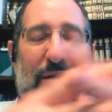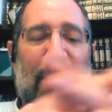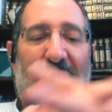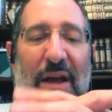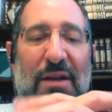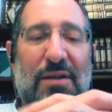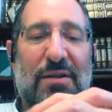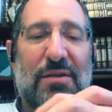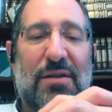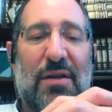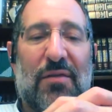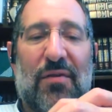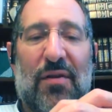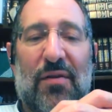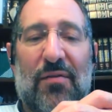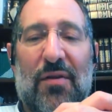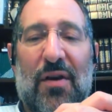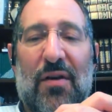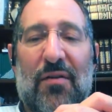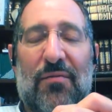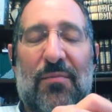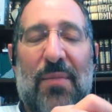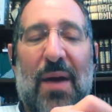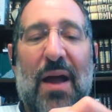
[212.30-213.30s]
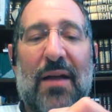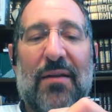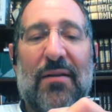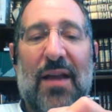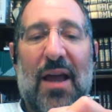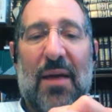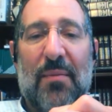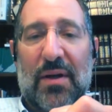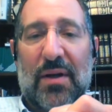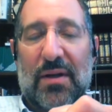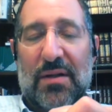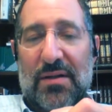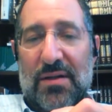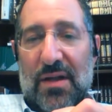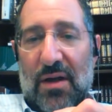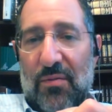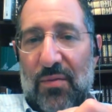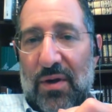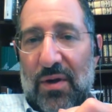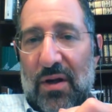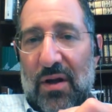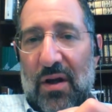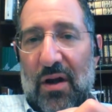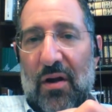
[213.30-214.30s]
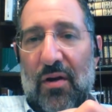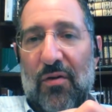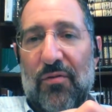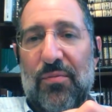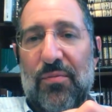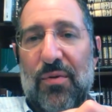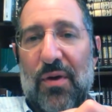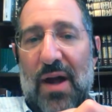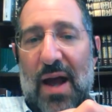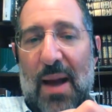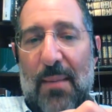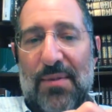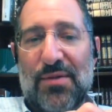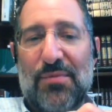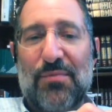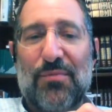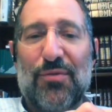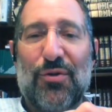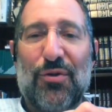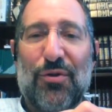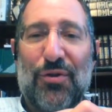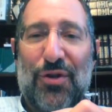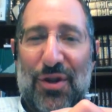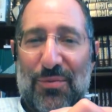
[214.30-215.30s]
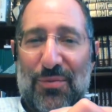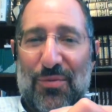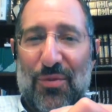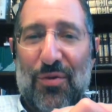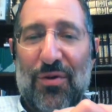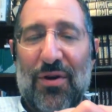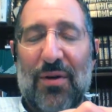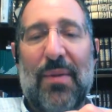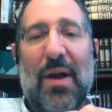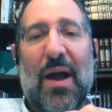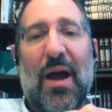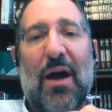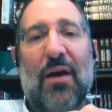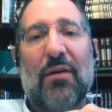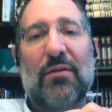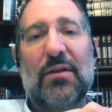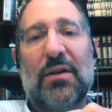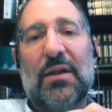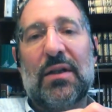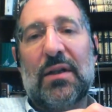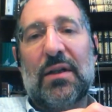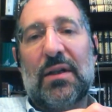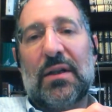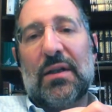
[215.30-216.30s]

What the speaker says: cases of pandemics that we are perhaps learning more about,